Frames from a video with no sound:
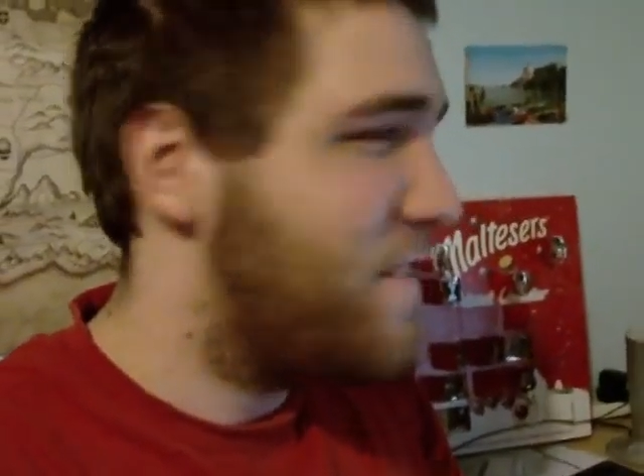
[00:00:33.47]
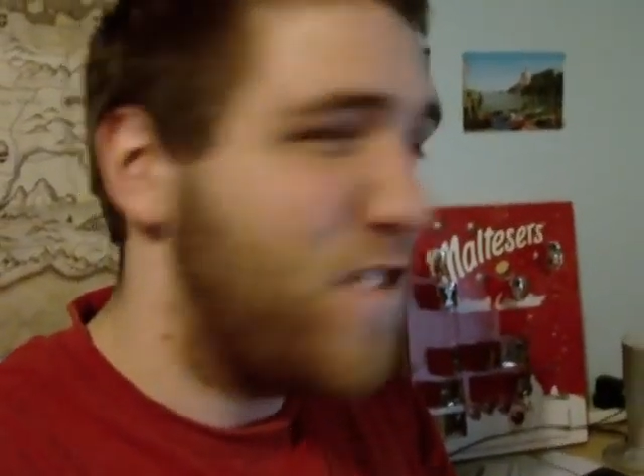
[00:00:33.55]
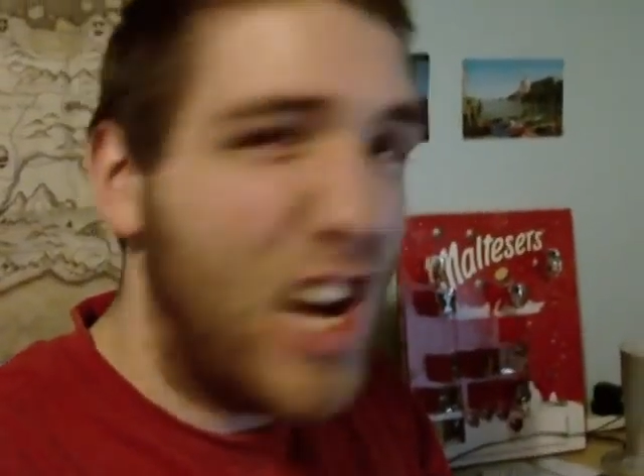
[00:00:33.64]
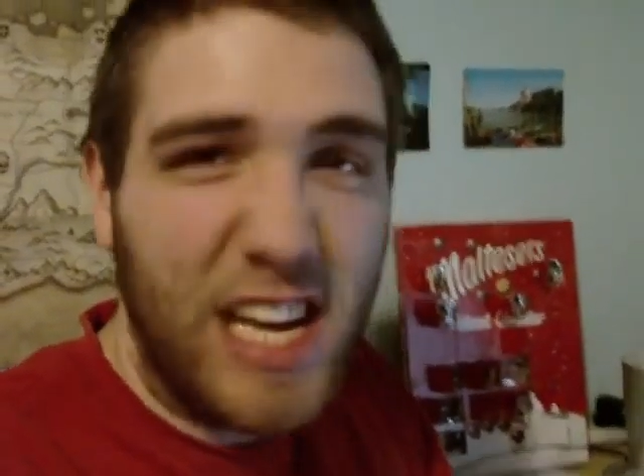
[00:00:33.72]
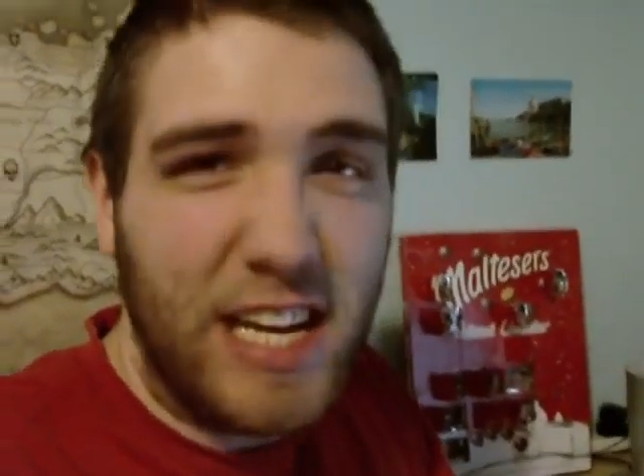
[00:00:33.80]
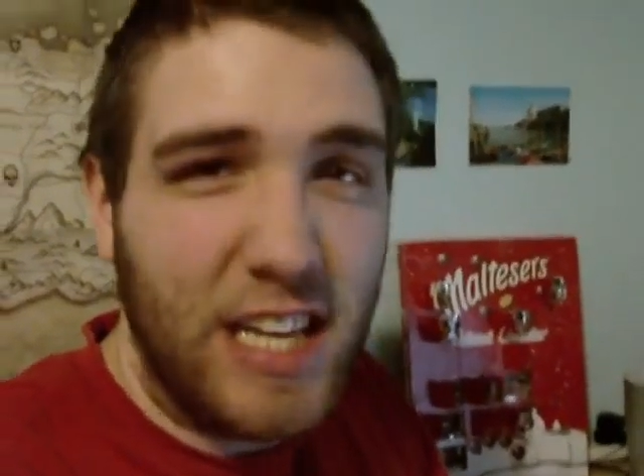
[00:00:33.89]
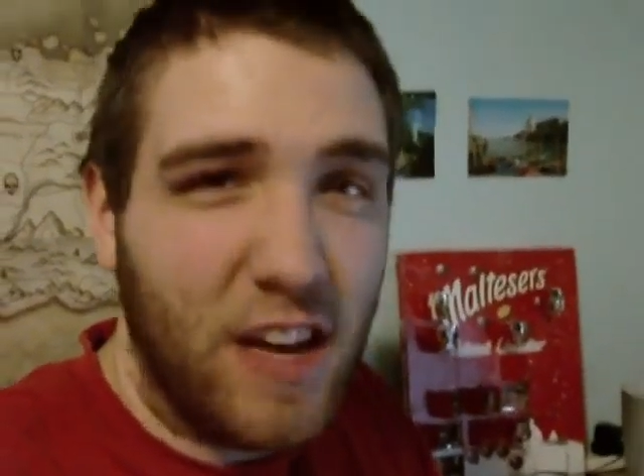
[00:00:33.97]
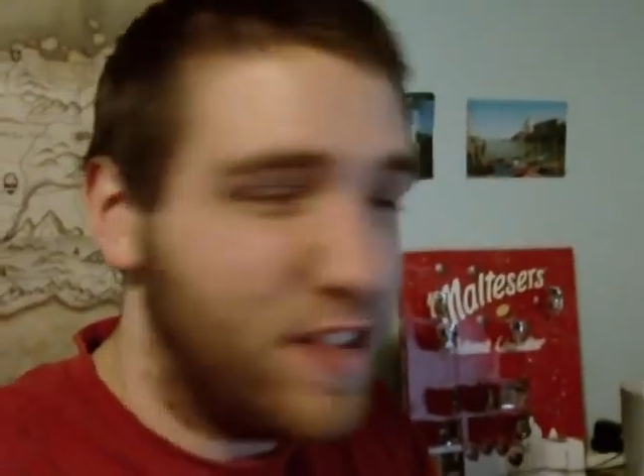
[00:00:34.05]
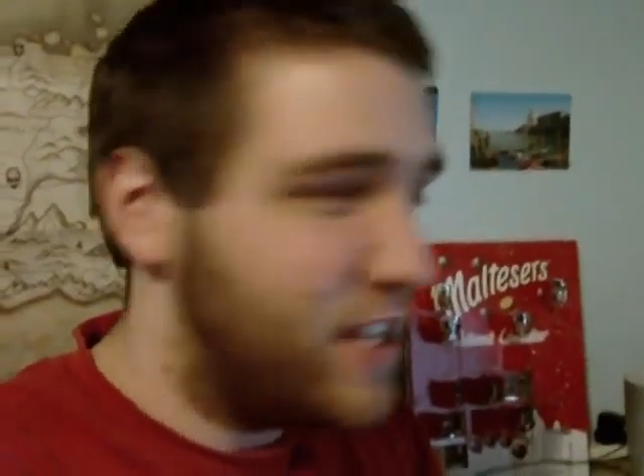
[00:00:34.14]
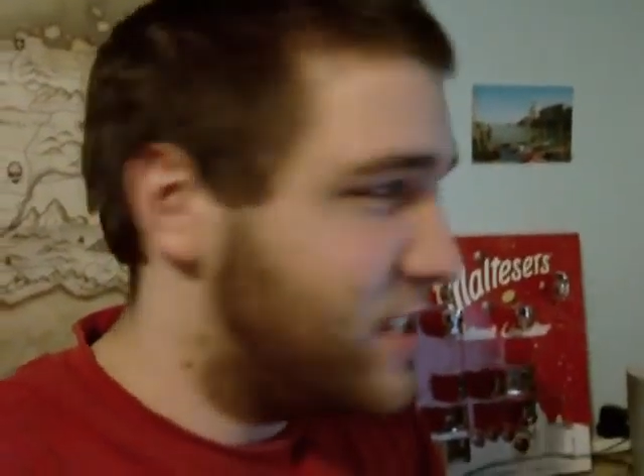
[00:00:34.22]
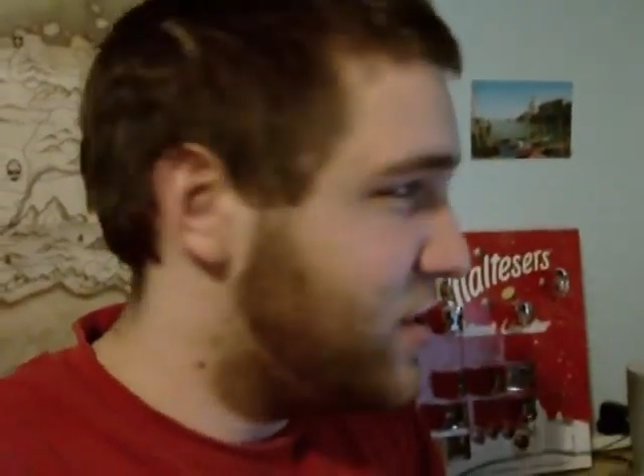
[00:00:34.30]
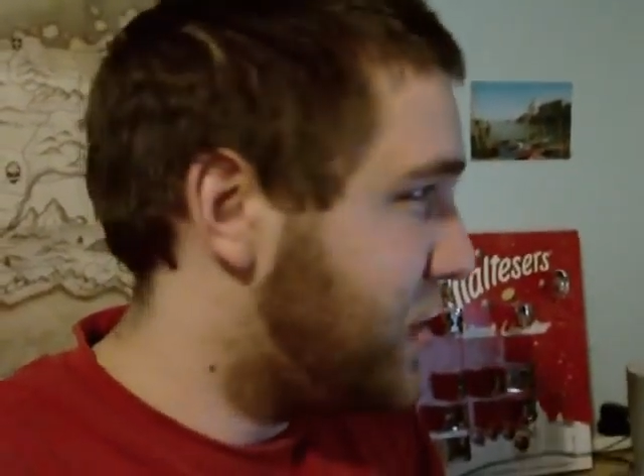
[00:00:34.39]
Fucking
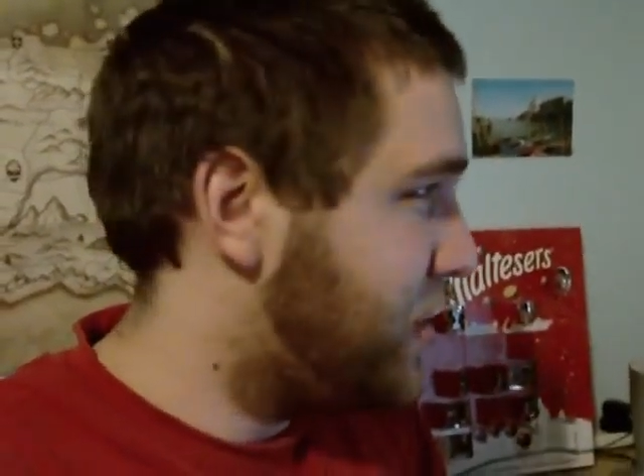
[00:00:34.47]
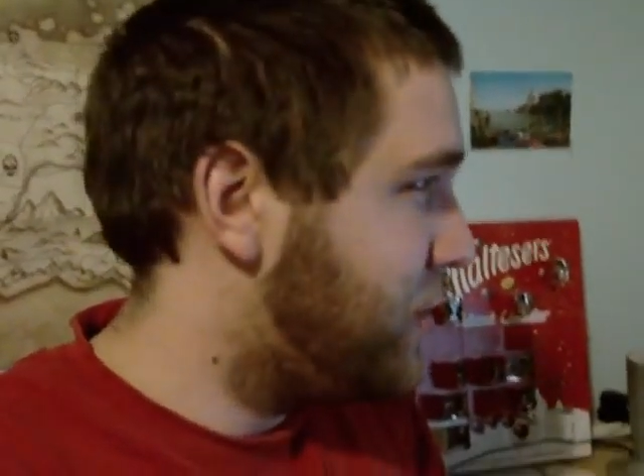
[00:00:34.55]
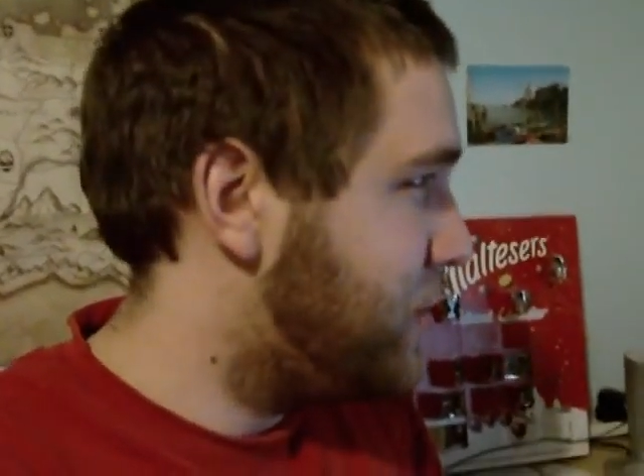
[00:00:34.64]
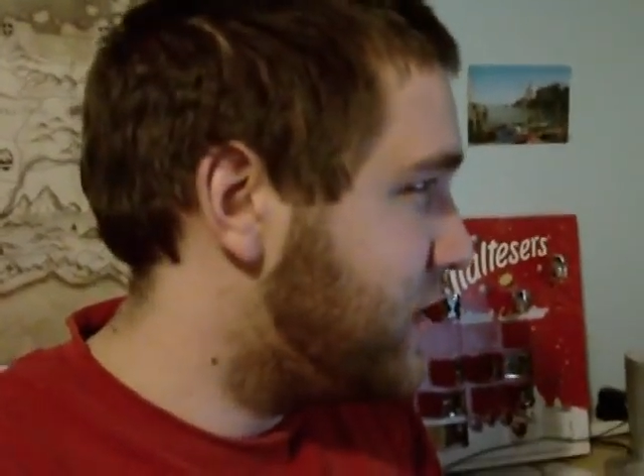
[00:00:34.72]
love this song. One